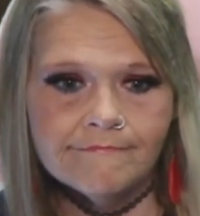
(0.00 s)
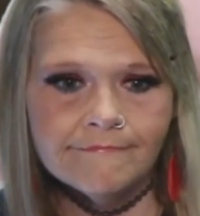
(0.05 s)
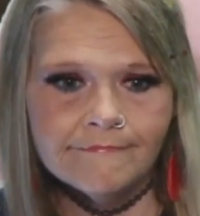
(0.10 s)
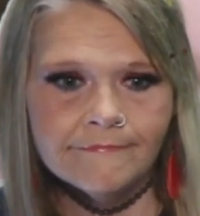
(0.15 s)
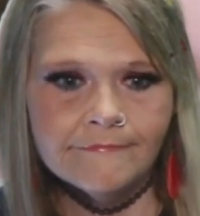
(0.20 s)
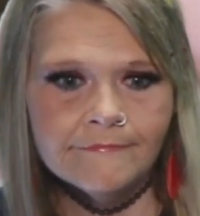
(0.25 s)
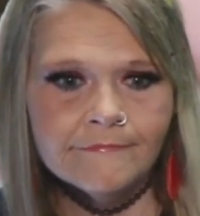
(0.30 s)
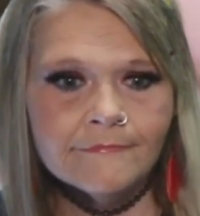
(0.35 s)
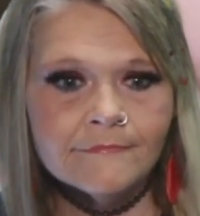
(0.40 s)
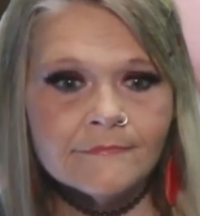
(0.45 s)

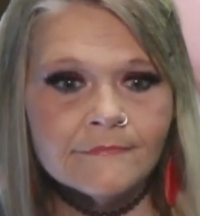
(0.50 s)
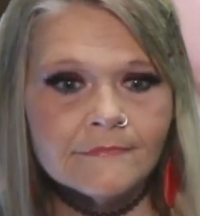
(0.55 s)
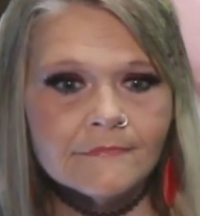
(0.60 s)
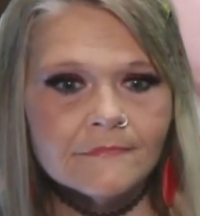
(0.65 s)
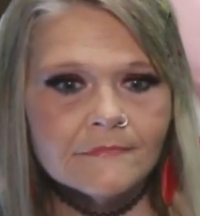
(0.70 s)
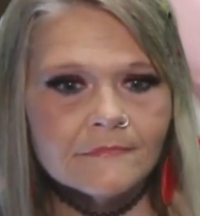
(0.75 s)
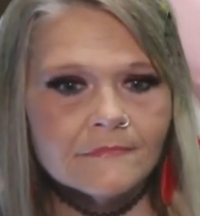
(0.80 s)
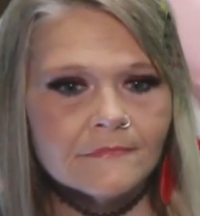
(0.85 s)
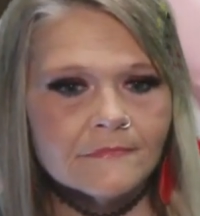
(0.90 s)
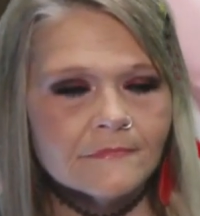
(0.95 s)

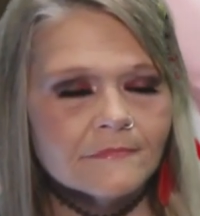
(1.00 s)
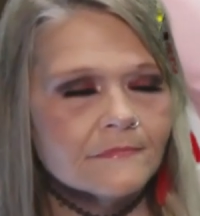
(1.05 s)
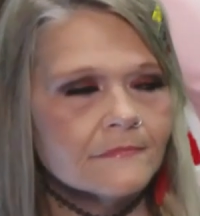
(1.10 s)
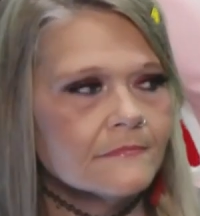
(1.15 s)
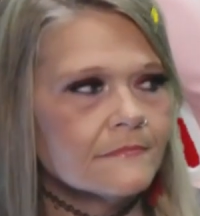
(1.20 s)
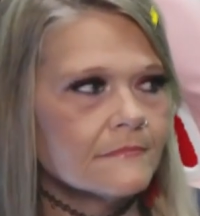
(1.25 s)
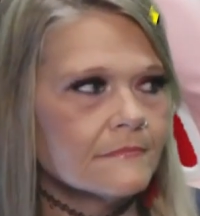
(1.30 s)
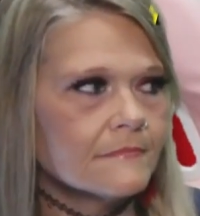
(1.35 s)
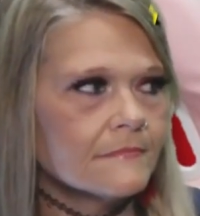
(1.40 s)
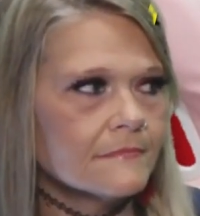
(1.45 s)

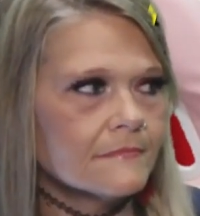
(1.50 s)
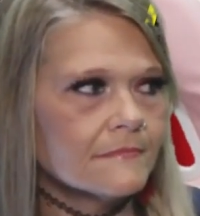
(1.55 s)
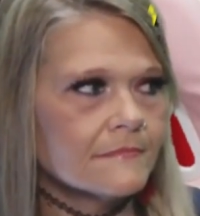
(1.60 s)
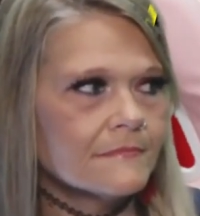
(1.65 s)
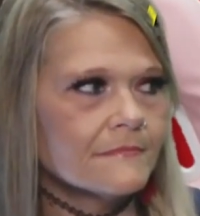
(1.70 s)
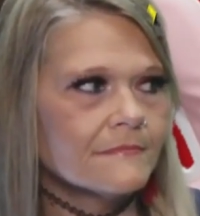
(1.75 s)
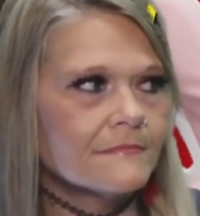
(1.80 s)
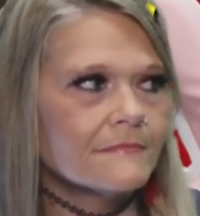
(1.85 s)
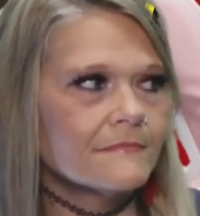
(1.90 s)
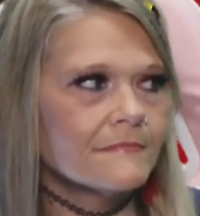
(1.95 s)

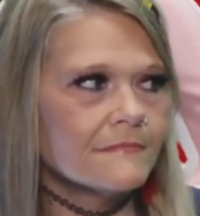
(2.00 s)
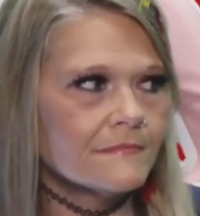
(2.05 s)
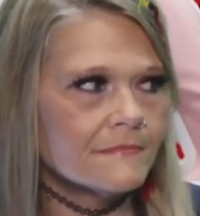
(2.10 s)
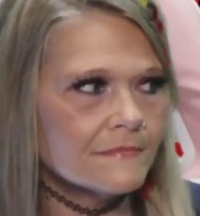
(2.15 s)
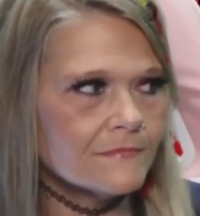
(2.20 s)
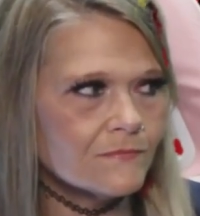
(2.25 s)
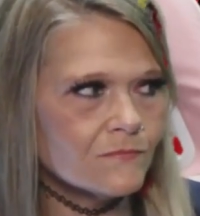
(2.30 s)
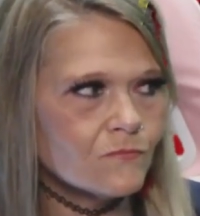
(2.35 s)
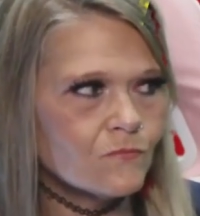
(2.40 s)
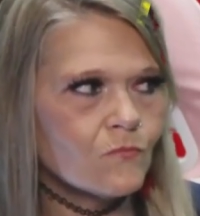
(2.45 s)

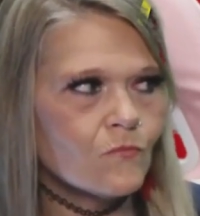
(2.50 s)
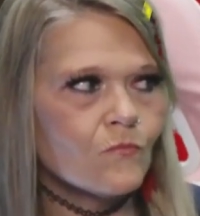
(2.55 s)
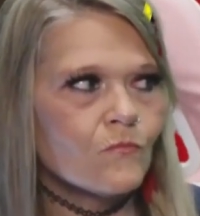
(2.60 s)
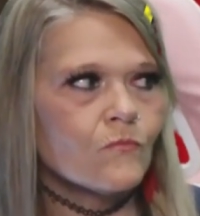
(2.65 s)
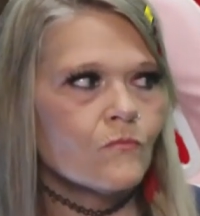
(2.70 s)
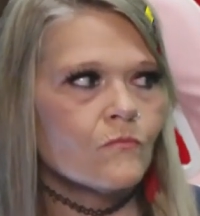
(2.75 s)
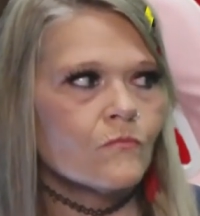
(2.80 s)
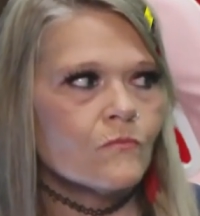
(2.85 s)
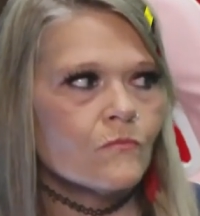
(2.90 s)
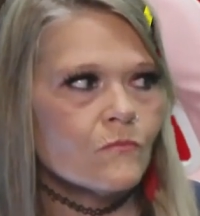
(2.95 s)

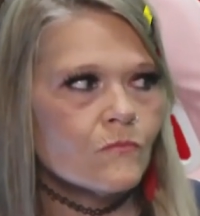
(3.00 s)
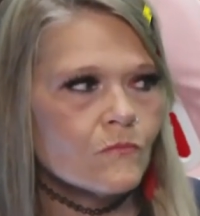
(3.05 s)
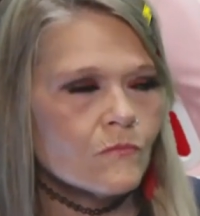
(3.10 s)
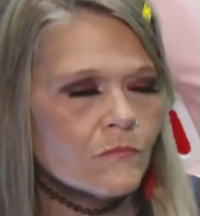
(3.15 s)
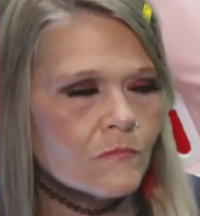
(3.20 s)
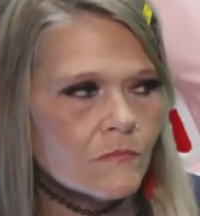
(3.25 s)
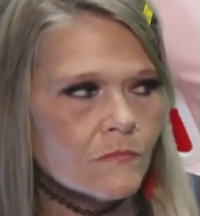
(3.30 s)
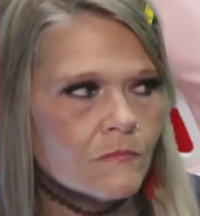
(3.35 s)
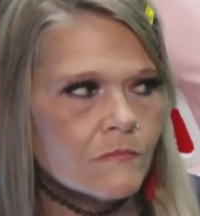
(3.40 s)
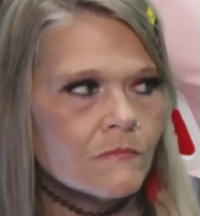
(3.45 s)

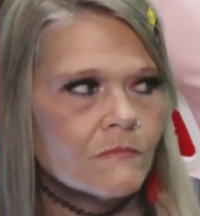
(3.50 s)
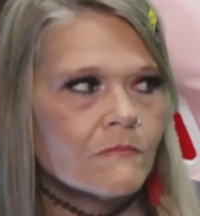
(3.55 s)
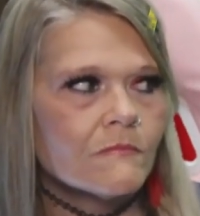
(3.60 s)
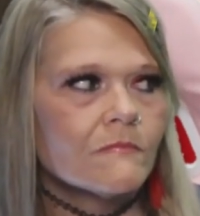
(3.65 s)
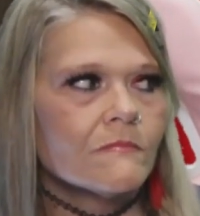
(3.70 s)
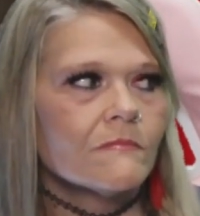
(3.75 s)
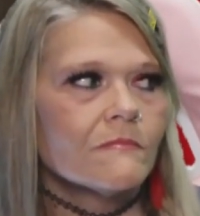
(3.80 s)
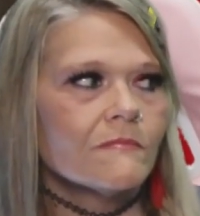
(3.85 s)
No words are spoken by the person on screen.